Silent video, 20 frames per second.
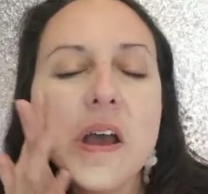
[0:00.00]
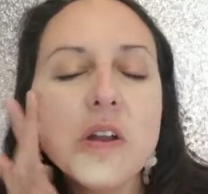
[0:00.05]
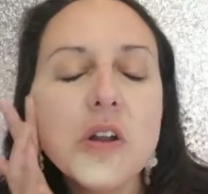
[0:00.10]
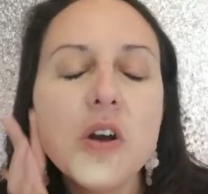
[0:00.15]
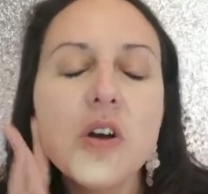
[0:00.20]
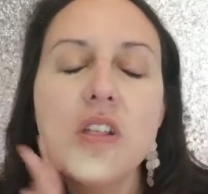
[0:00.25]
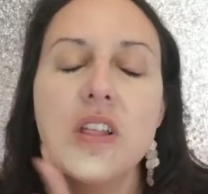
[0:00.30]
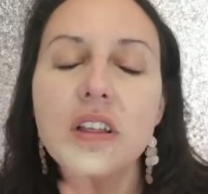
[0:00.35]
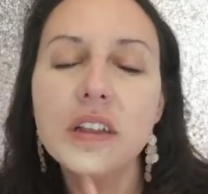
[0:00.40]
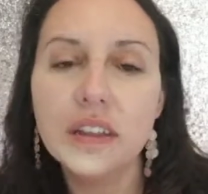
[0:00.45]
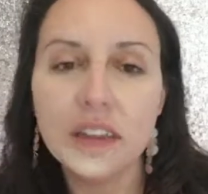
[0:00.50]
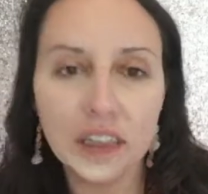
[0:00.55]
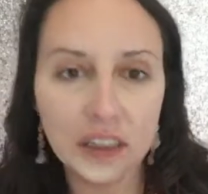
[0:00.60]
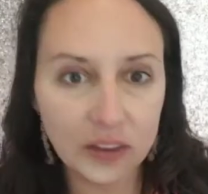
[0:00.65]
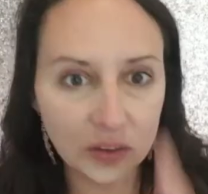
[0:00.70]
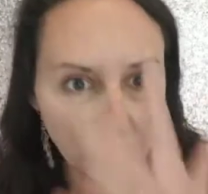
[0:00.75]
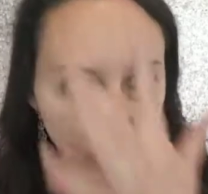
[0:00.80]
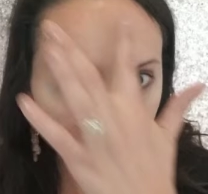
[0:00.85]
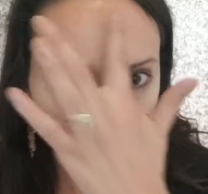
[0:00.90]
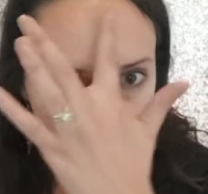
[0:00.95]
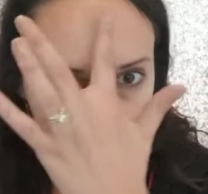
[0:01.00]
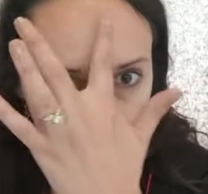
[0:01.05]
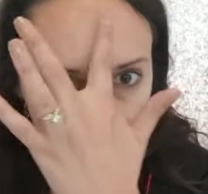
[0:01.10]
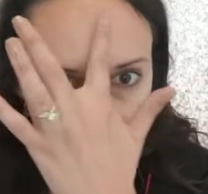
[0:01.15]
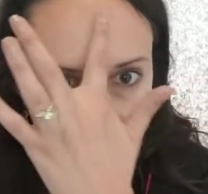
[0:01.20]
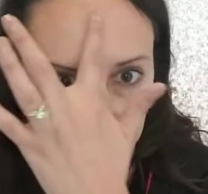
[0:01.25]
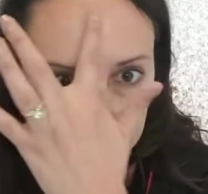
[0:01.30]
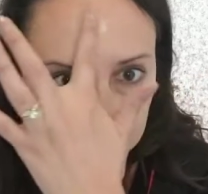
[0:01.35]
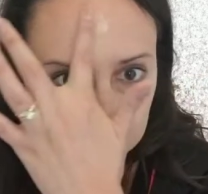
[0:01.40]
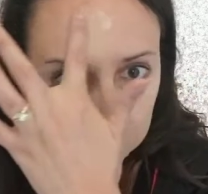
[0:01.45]
I know that this will
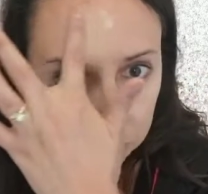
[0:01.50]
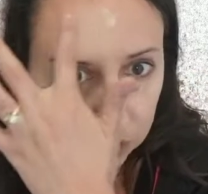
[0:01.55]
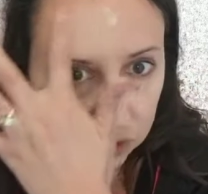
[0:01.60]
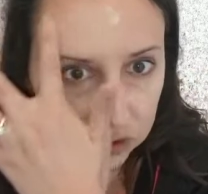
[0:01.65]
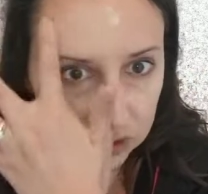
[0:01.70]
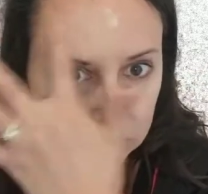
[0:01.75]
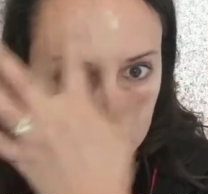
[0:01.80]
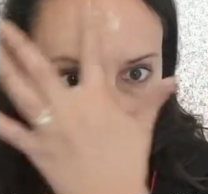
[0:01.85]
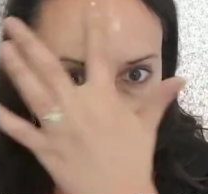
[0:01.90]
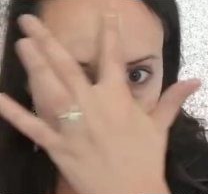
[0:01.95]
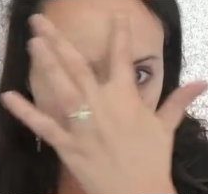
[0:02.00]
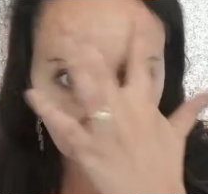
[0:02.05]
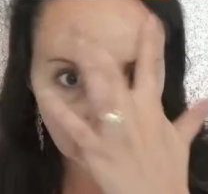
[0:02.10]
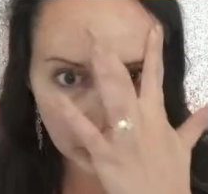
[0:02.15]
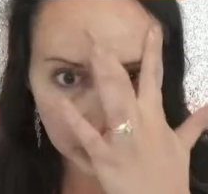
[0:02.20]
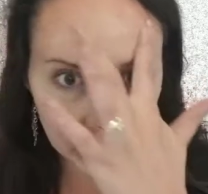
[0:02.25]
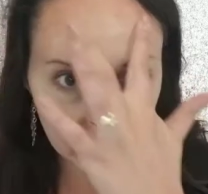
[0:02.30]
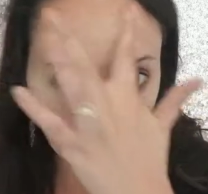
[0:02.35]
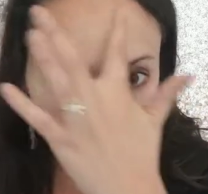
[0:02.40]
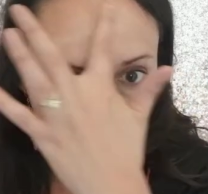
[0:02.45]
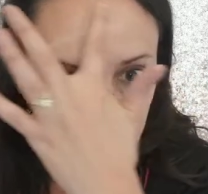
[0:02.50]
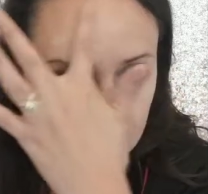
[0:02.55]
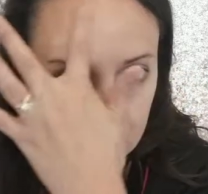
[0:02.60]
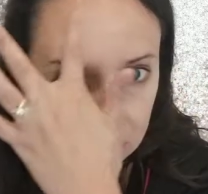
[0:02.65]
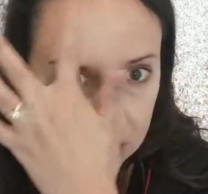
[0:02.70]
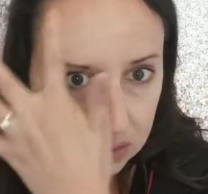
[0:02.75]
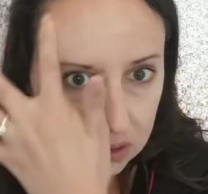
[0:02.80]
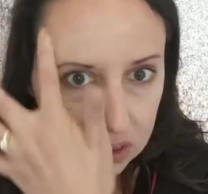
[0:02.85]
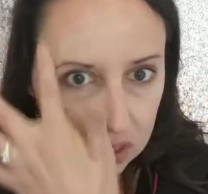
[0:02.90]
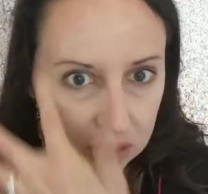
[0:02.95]
drive some people crazy. You'll be like,
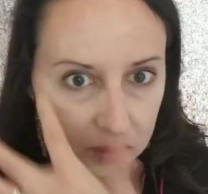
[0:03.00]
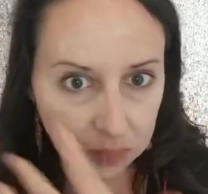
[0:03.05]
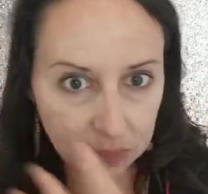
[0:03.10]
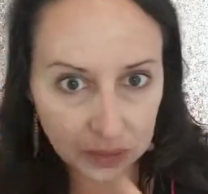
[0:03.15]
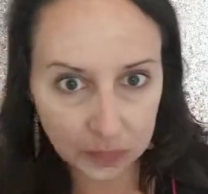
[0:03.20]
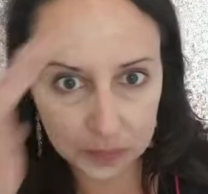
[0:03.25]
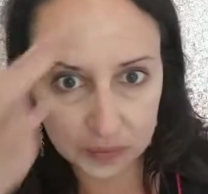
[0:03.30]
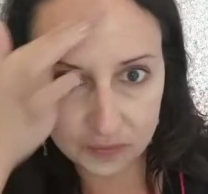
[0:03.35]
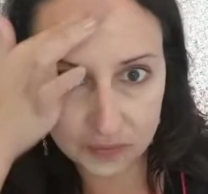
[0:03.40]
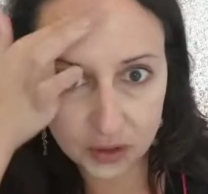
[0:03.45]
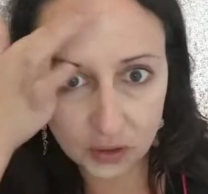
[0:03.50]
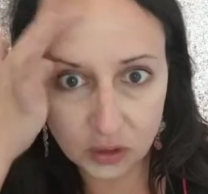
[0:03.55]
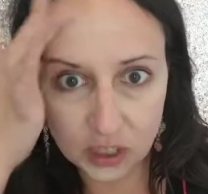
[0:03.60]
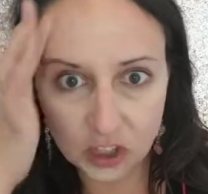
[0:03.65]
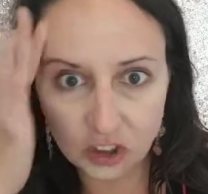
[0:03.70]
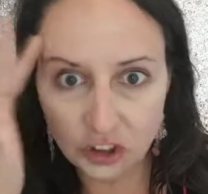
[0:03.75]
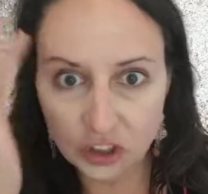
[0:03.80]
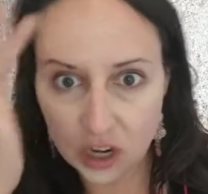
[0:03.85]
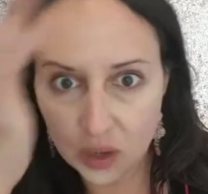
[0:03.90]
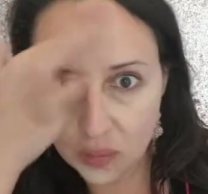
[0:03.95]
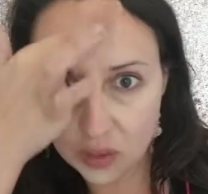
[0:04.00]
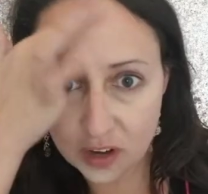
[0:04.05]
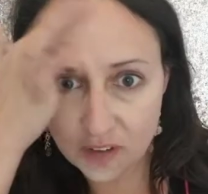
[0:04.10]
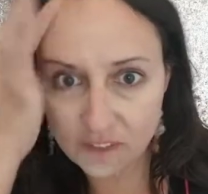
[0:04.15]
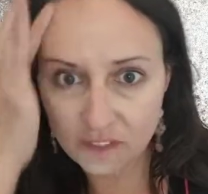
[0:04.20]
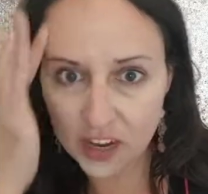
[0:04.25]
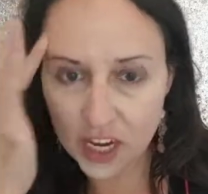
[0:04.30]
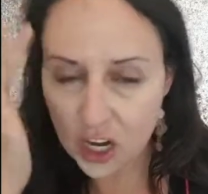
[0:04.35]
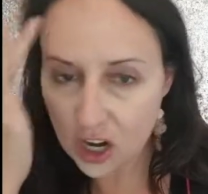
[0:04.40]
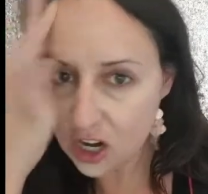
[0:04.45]
oh, you're not supposed to put foundation on
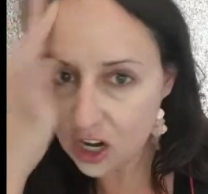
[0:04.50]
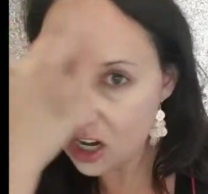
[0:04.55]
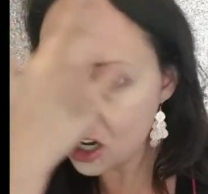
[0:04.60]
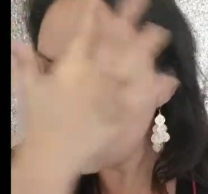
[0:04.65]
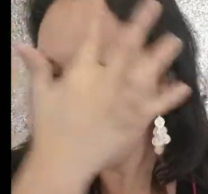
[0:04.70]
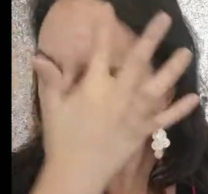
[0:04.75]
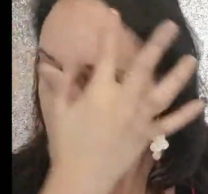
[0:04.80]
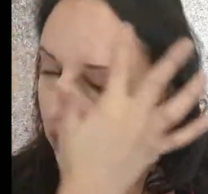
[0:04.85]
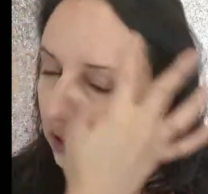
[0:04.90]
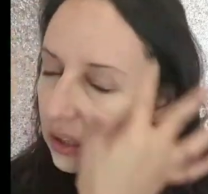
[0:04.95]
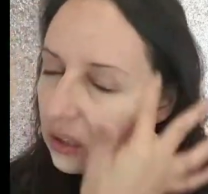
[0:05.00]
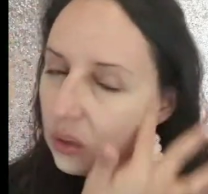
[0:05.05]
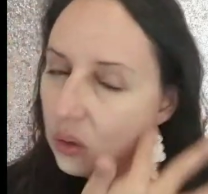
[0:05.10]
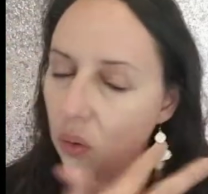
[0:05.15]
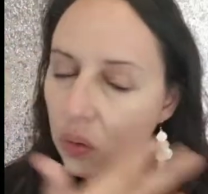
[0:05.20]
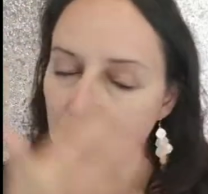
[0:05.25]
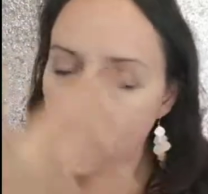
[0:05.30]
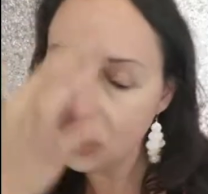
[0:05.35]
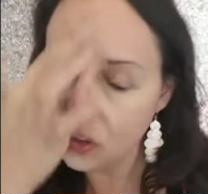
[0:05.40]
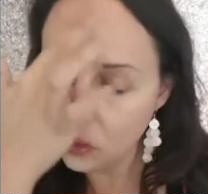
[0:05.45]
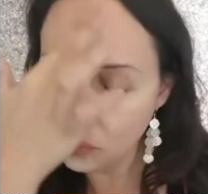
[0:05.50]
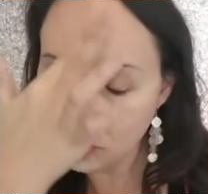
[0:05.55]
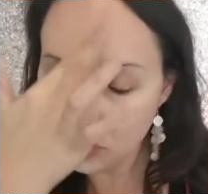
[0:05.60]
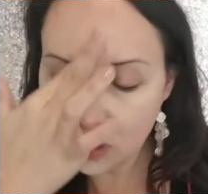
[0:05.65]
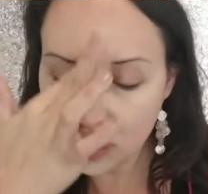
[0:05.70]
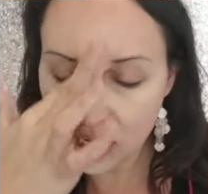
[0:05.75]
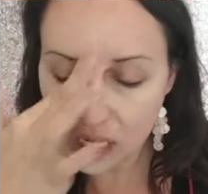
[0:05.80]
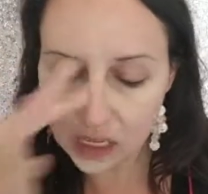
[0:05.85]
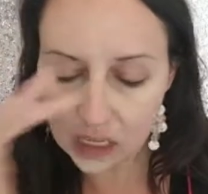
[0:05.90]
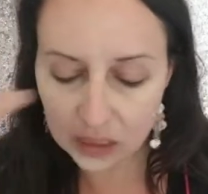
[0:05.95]
with your fingers, oils
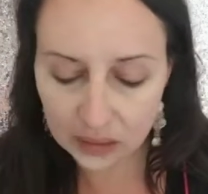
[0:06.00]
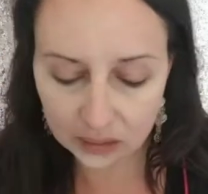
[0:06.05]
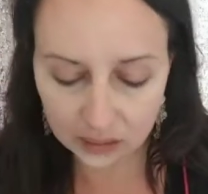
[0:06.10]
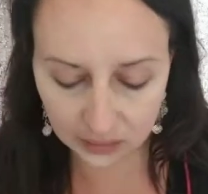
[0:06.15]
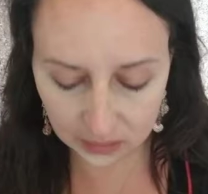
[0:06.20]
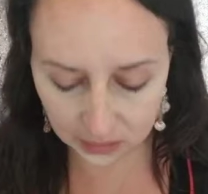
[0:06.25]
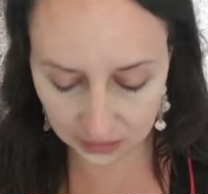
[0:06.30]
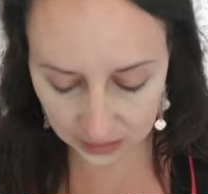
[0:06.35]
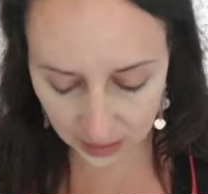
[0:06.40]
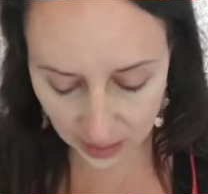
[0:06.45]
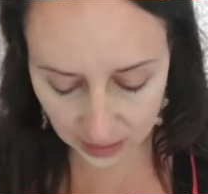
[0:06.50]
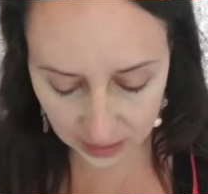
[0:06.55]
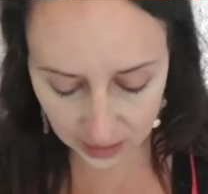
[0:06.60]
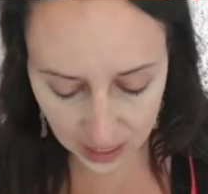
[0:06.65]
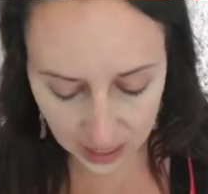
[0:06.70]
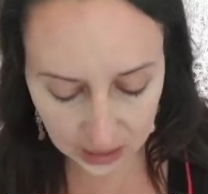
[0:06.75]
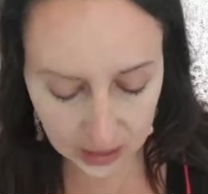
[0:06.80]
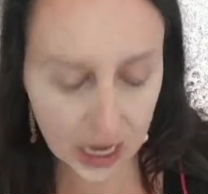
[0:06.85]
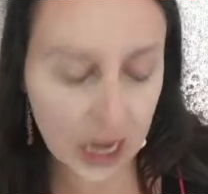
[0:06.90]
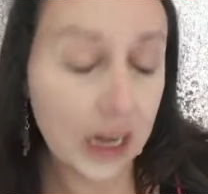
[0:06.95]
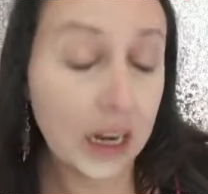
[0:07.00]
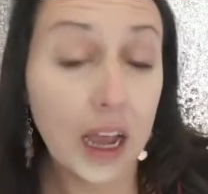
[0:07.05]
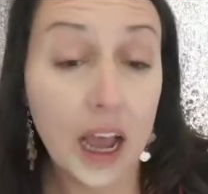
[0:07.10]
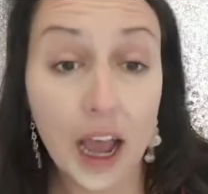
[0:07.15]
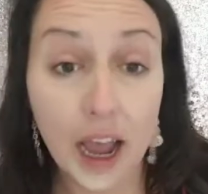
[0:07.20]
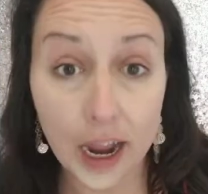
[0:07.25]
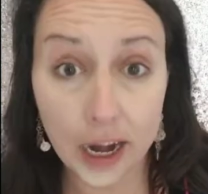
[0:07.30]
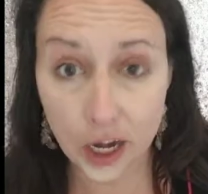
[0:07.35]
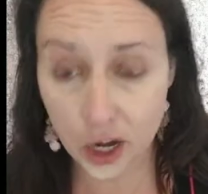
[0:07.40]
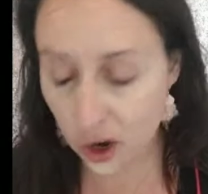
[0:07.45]
from your hands, yada, yada,
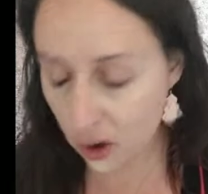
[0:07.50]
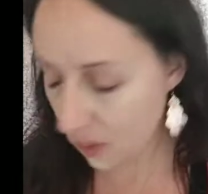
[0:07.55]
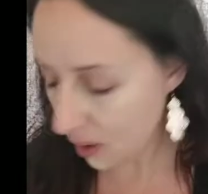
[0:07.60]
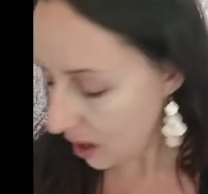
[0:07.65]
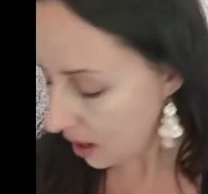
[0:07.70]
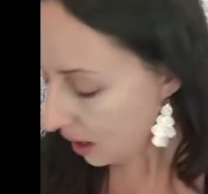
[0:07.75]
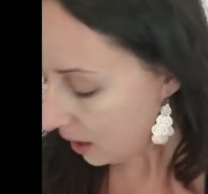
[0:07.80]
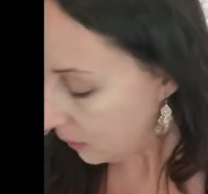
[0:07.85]
yada. I know.